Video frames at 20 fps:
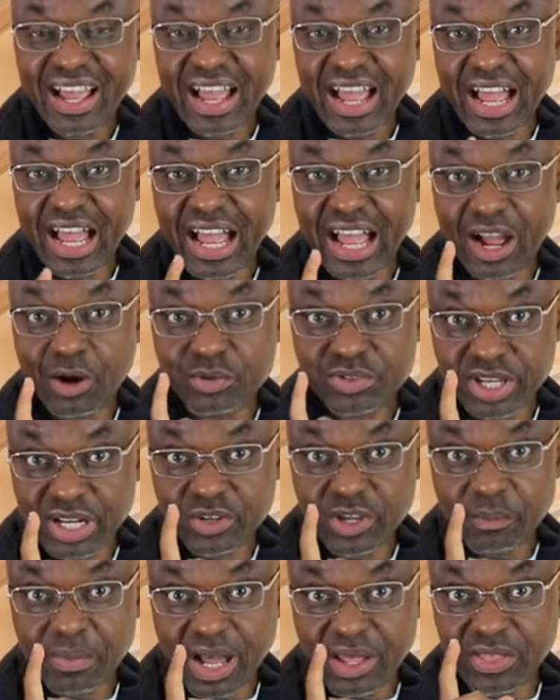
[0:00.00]
I'll
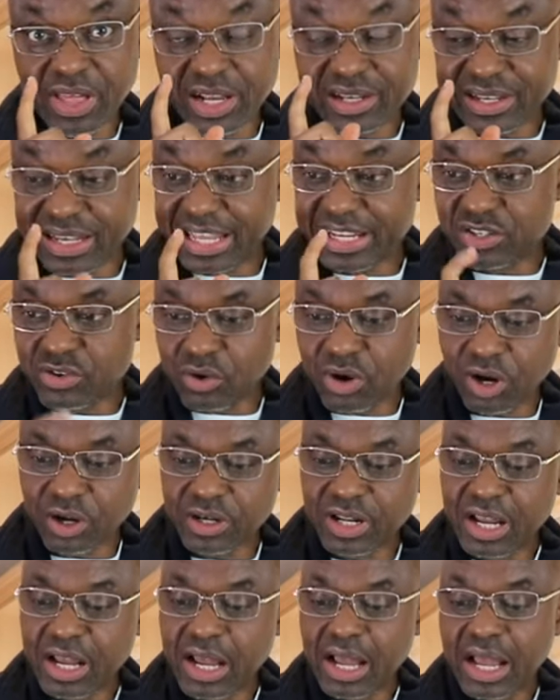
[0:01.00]
tell you about that later
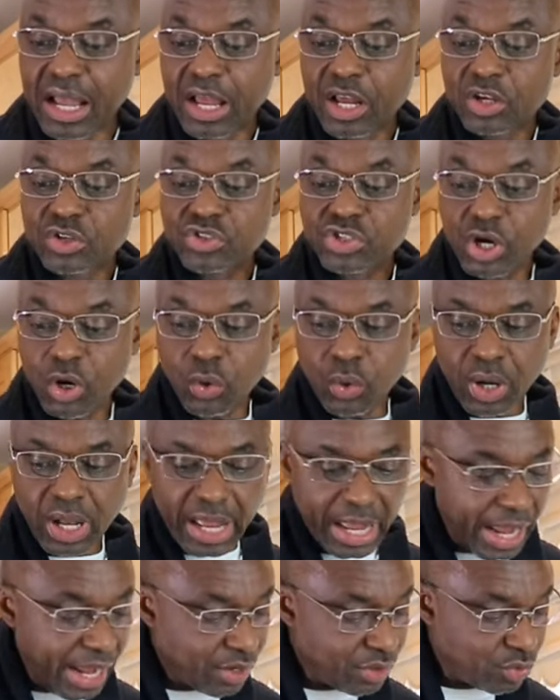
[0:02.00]
on. So
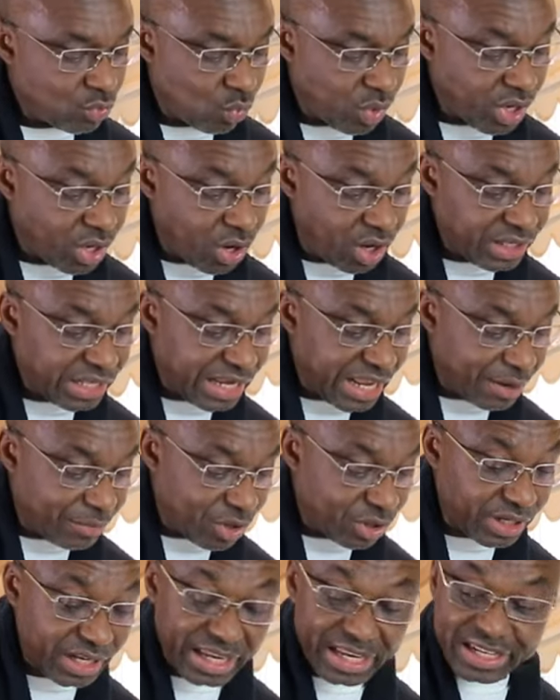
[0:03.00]
we got the
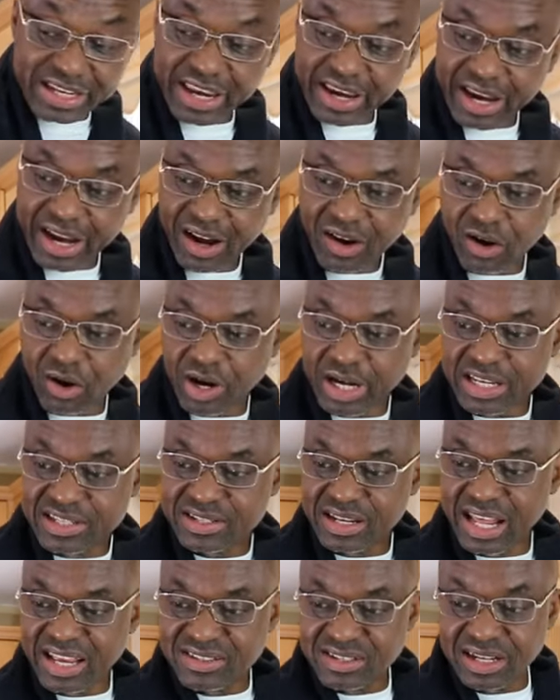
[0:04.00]
lemon in here, already
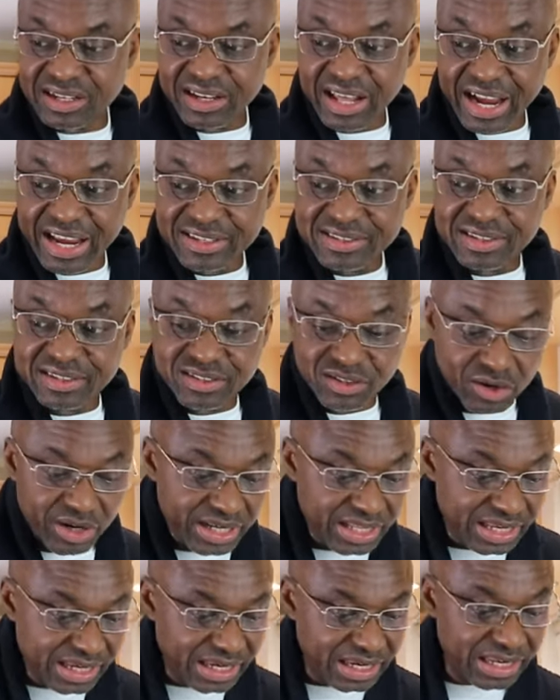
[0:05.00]
sliced and diced. It's
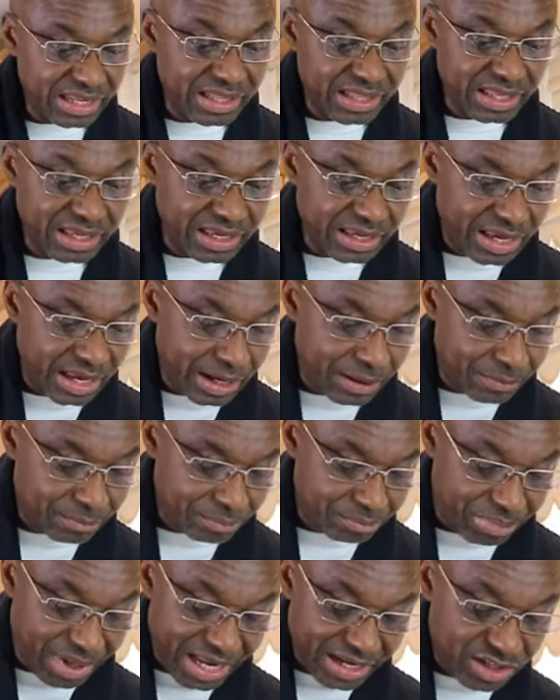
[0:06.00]
already in the
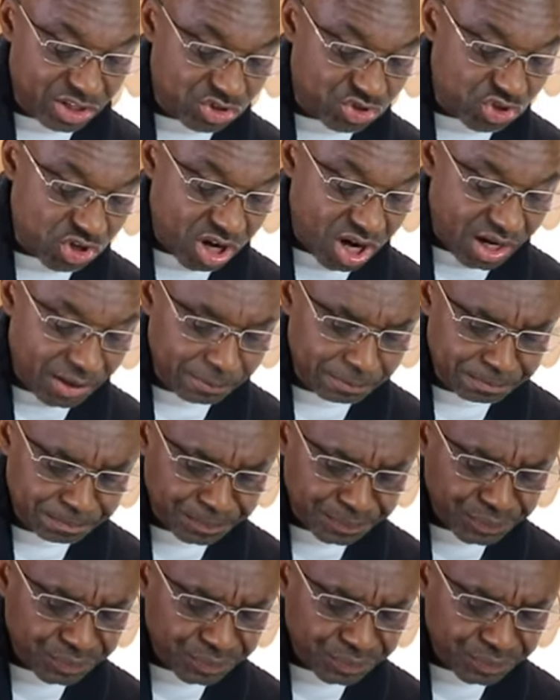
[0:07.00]
blender jar.